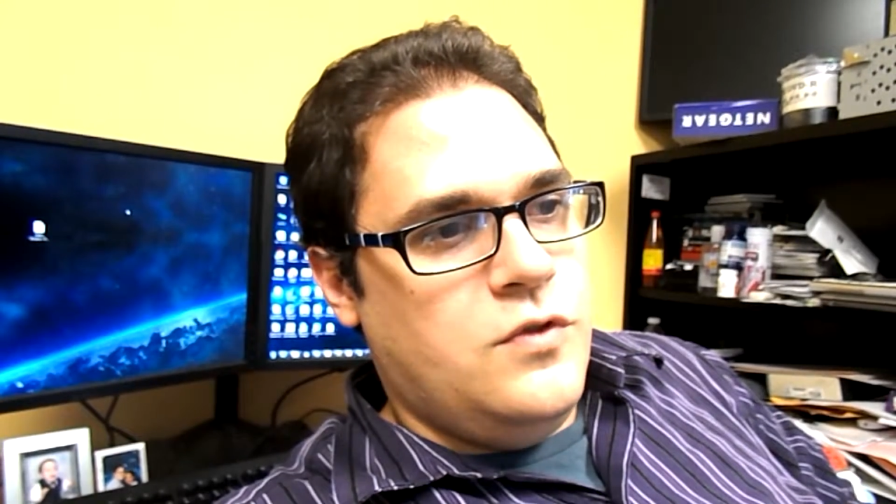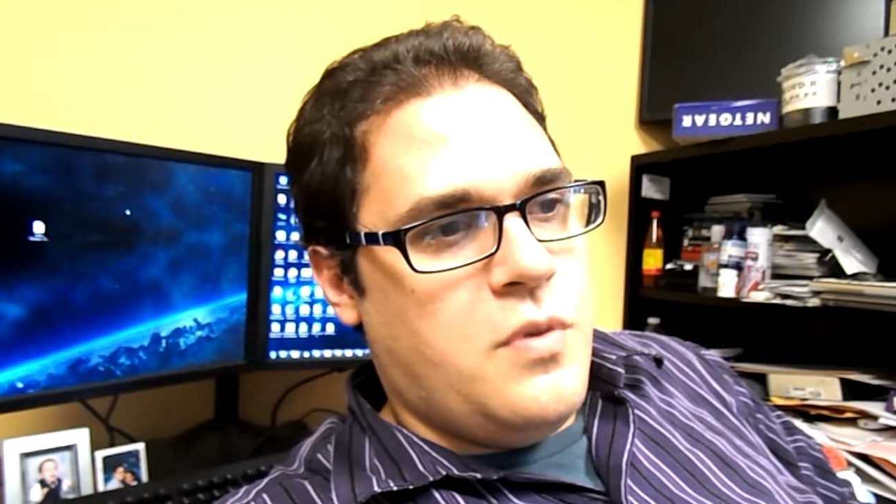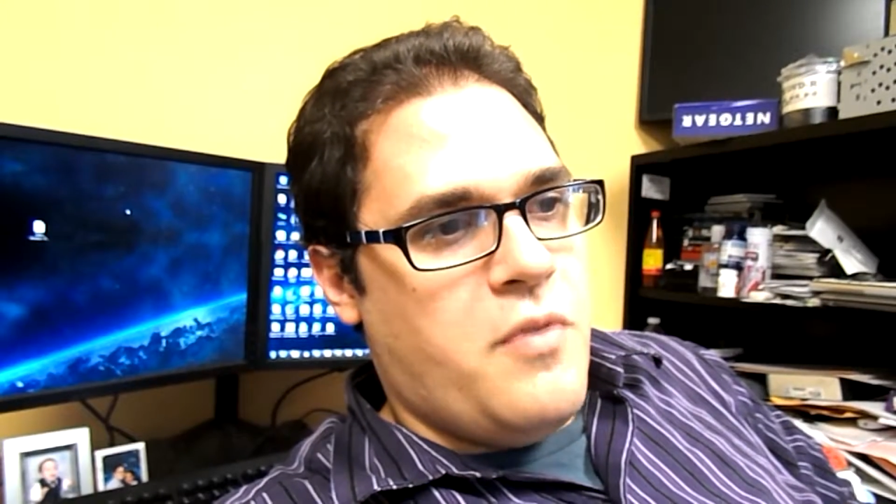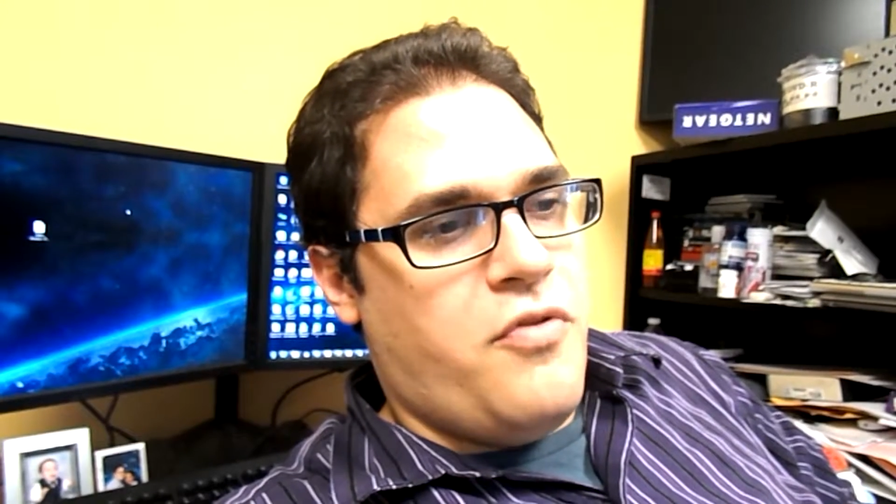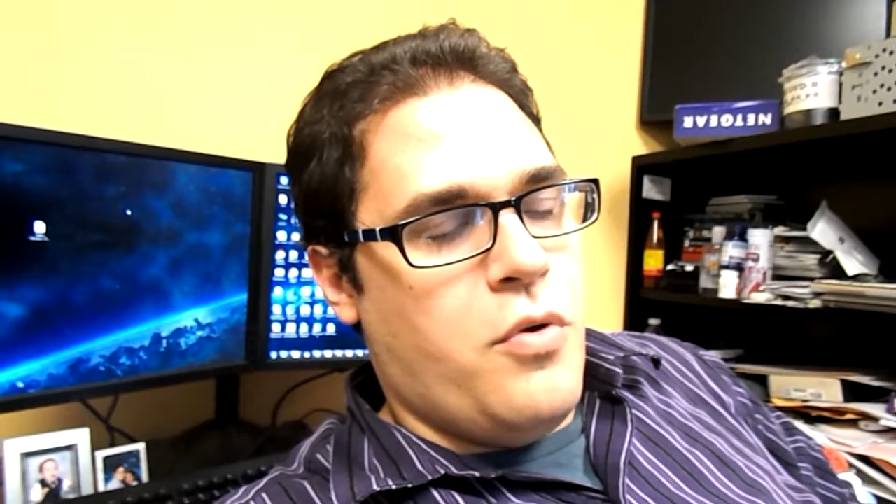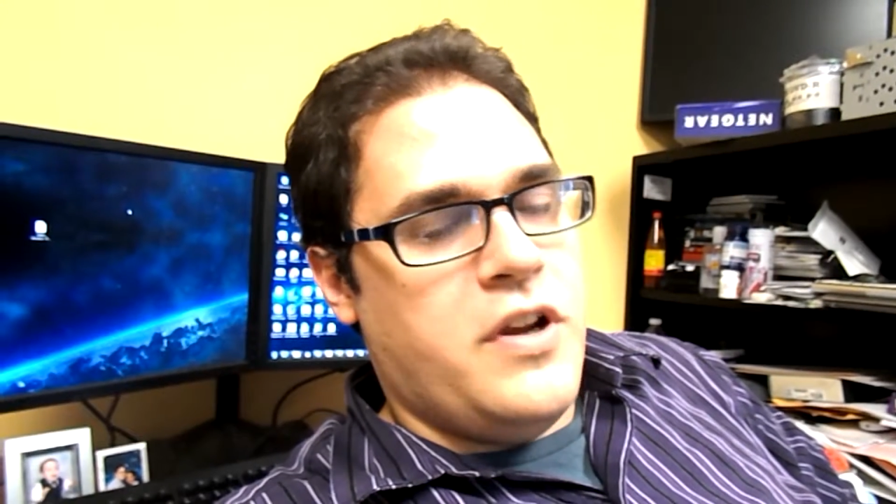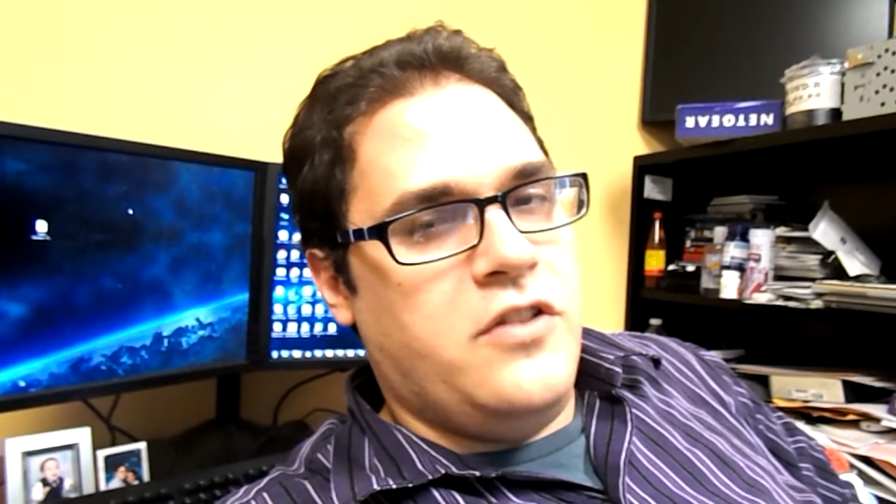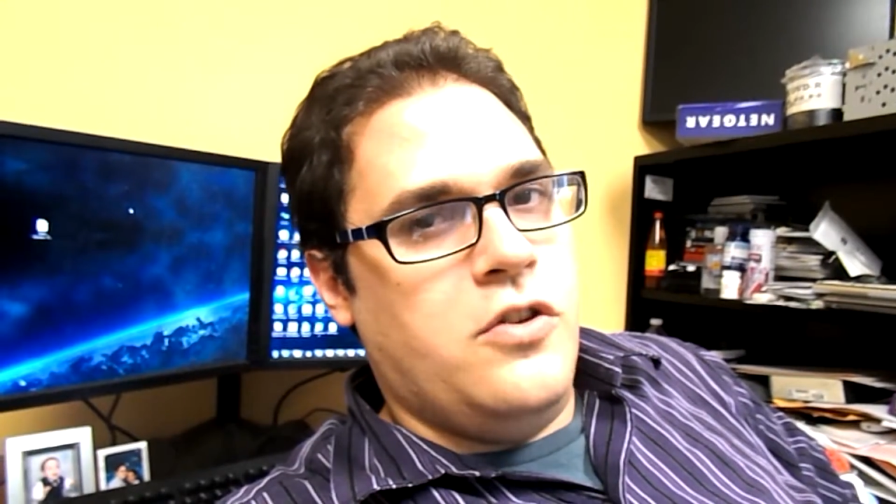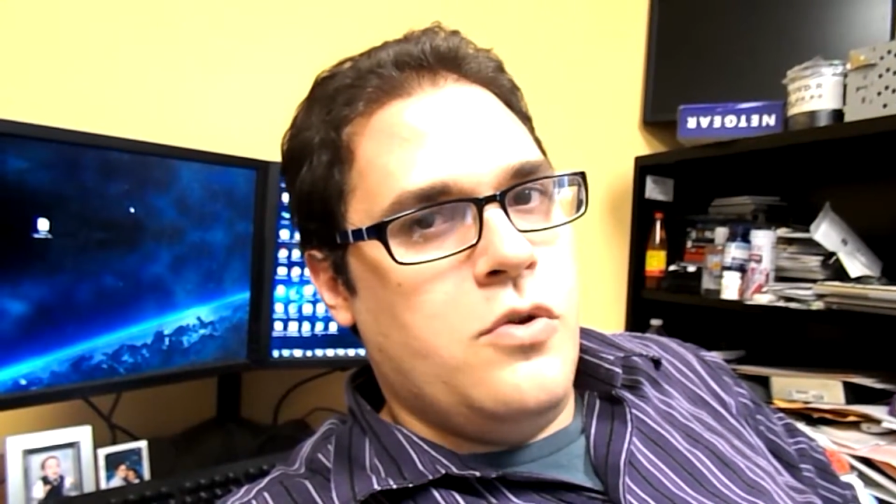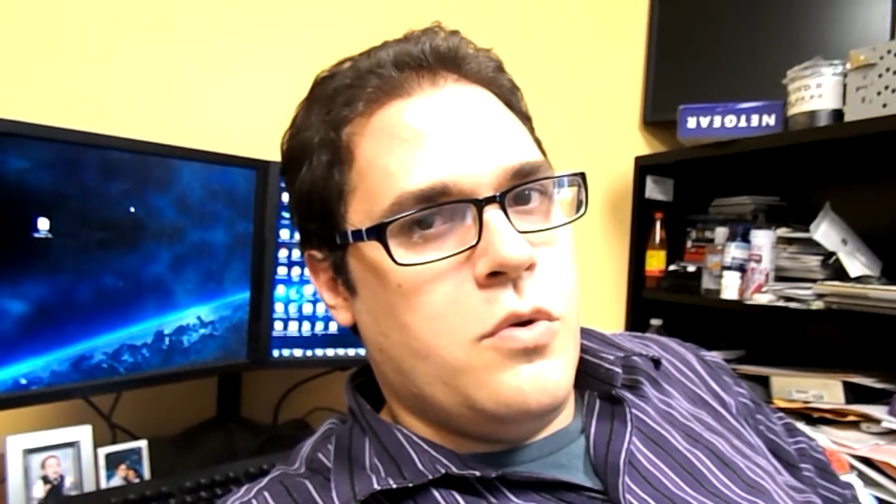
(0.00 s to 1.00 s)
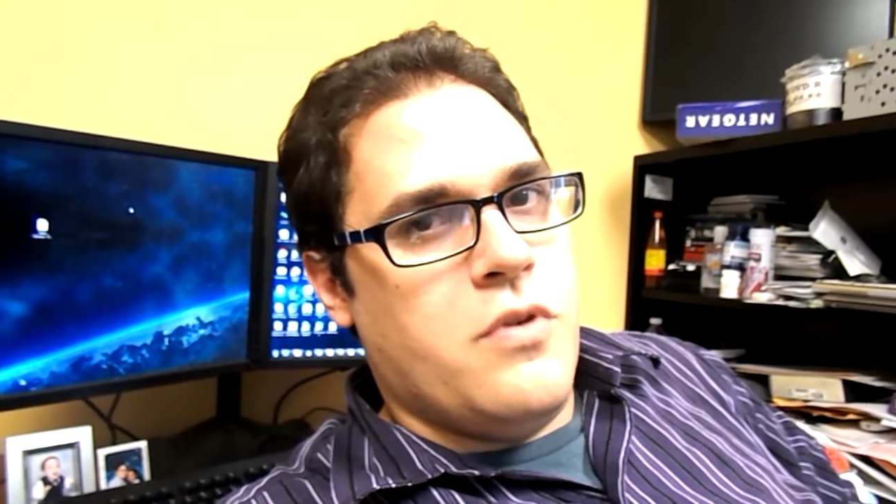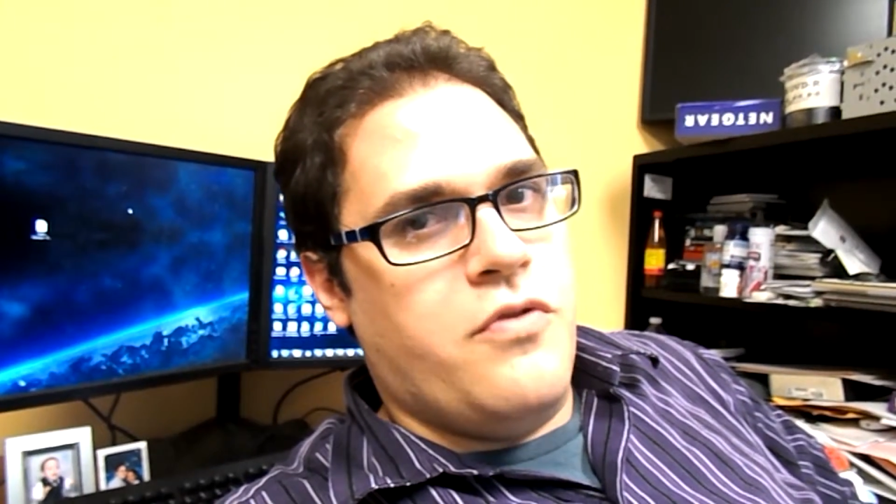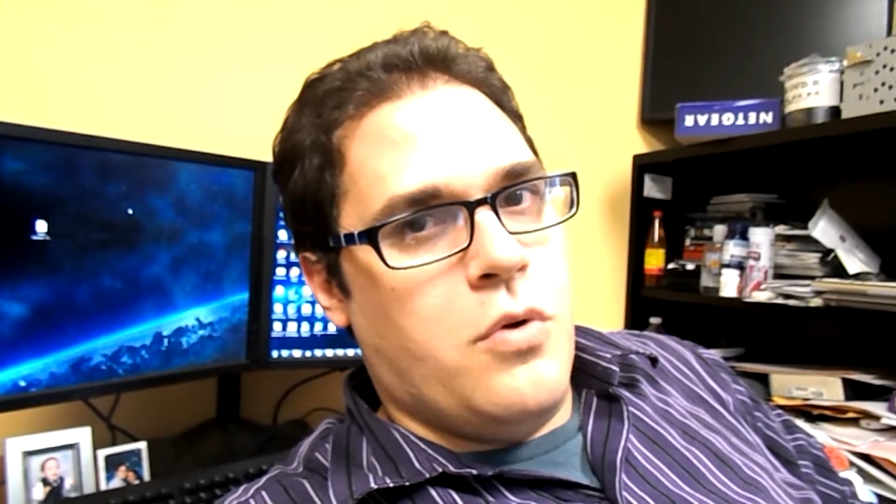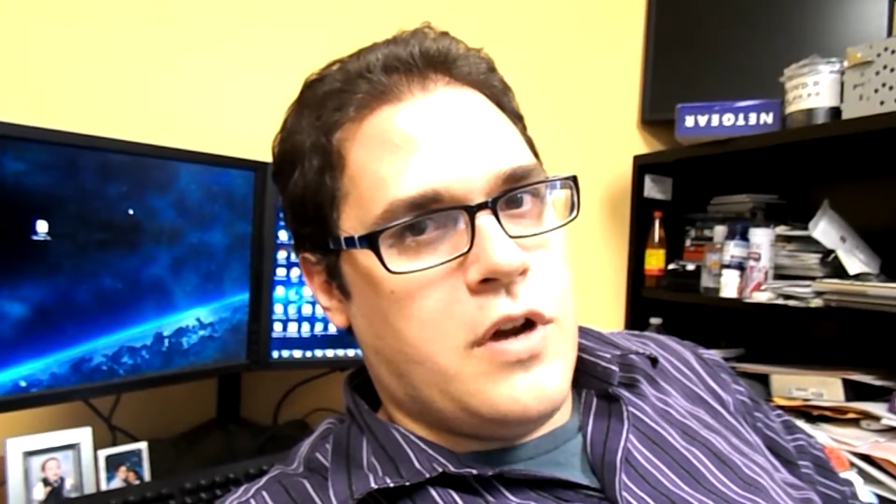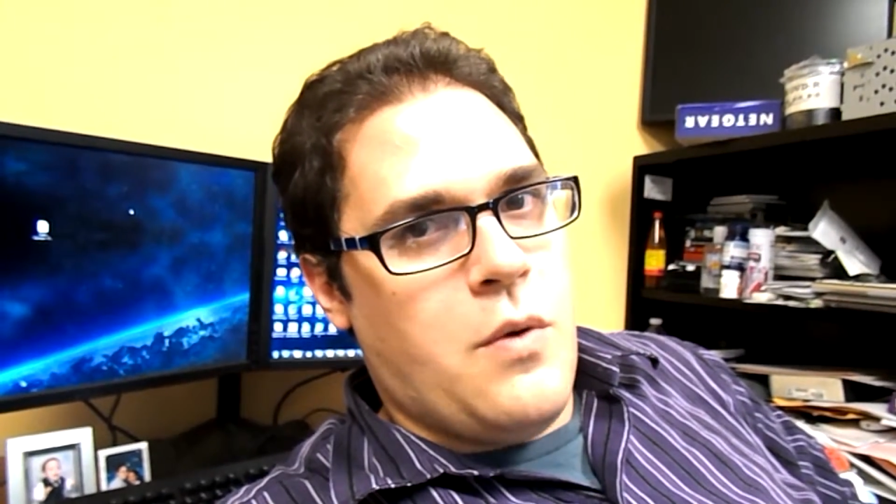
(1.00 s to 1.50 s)
42 to a
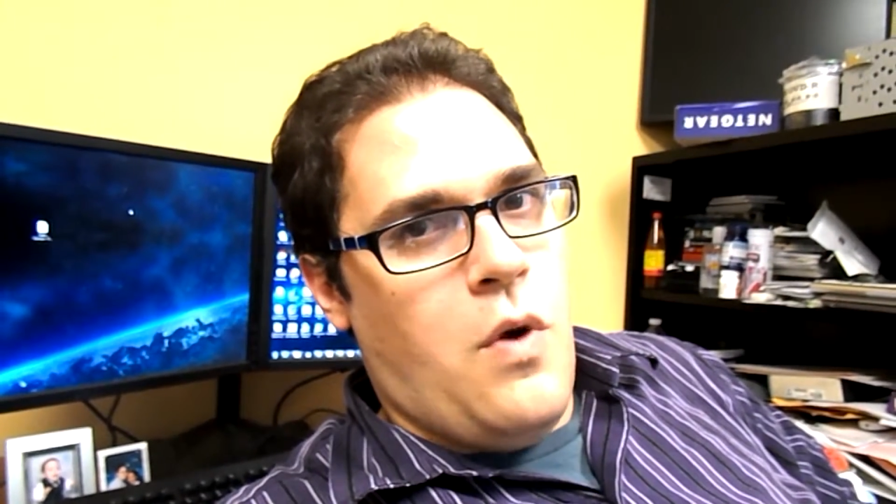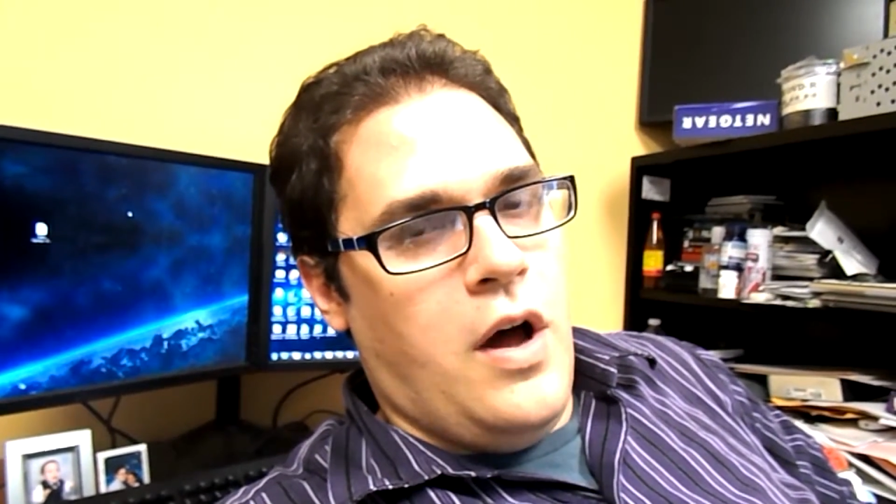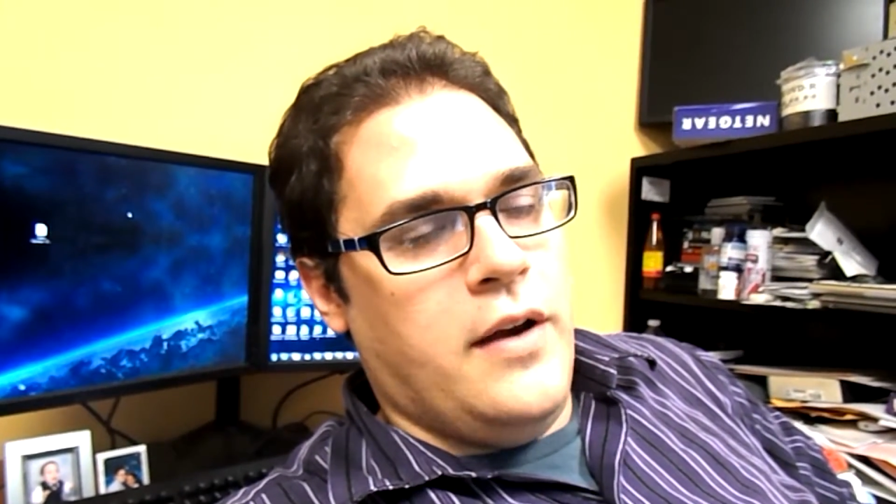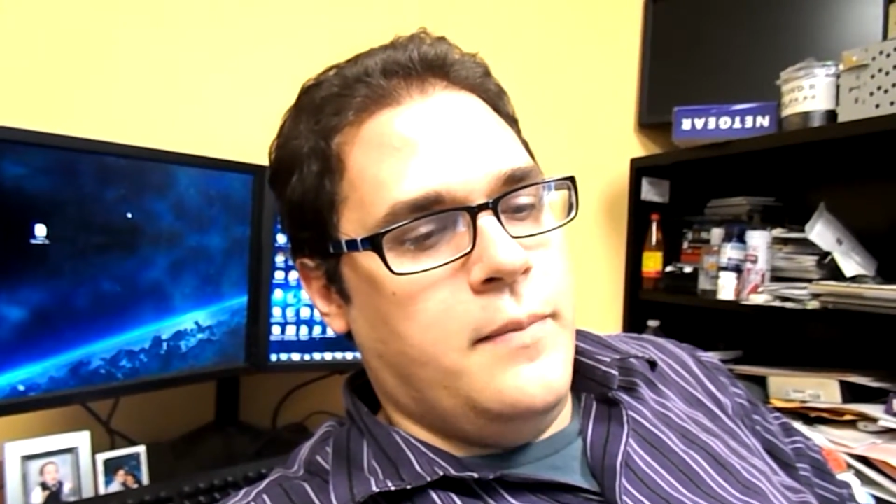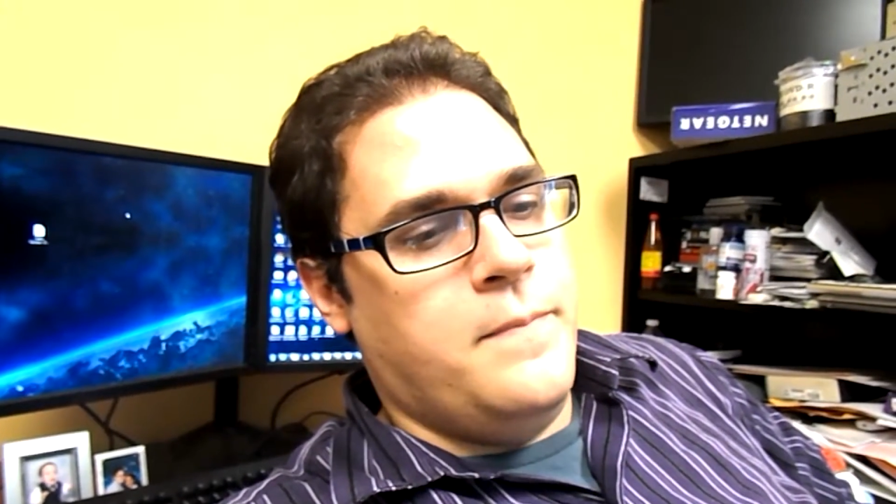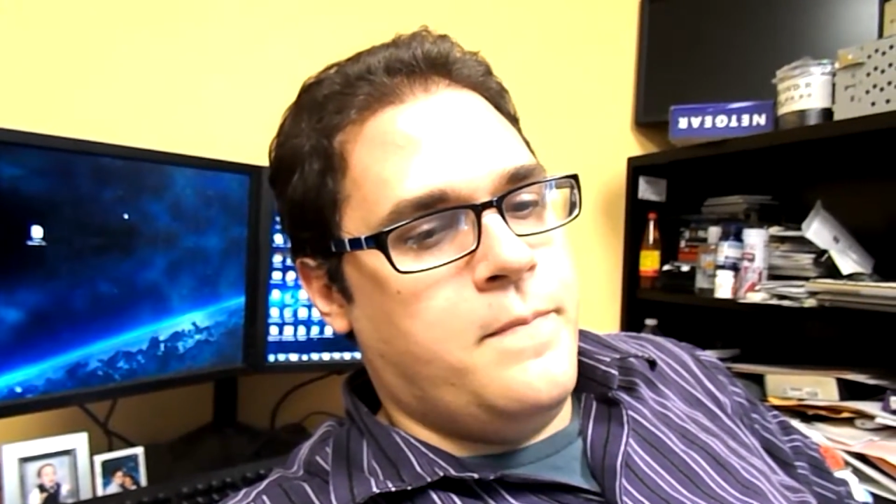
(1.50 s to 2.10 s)
41.